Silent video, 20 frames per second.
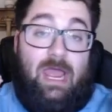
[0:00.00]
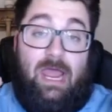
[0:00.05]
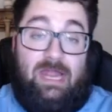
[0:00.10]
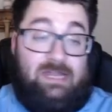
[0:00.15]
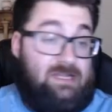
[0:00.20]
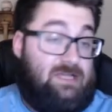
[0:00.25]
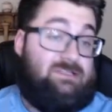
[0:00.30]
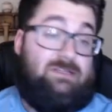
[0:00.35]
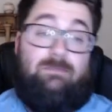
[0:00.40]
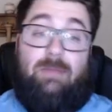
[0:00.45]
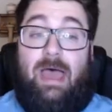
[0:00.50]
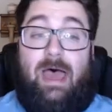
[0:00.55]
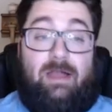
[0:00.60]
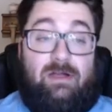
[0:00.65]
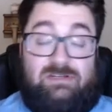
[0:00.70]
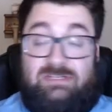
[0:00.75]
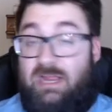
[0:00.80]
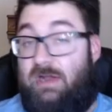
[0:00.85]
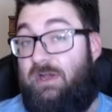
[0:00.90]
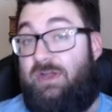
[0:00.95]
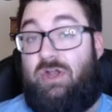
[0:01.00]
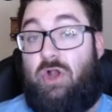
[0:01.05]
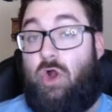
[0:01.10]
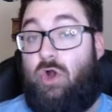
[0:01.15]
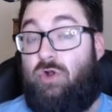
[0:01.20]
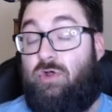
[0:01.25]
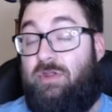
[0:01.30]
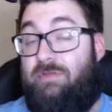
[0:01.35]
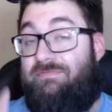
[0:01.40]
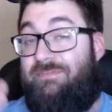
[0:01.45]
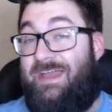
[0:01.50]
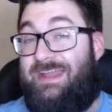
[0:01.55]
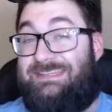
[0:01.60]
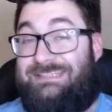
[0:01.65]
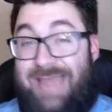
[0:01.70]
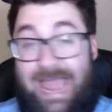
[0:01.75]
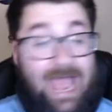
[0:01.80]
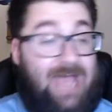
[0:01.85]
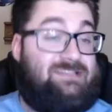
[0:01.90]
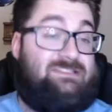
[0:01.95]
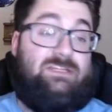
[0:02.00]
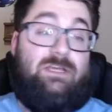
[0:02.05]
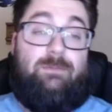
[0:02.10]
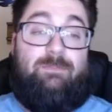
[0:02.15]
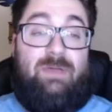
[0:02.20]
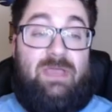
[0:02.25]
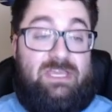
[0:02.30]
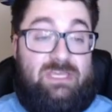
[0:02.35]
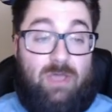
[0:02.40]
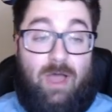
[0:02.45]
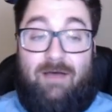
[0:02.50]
It doesn't matter. Terrion Arnold, a fantastic pick.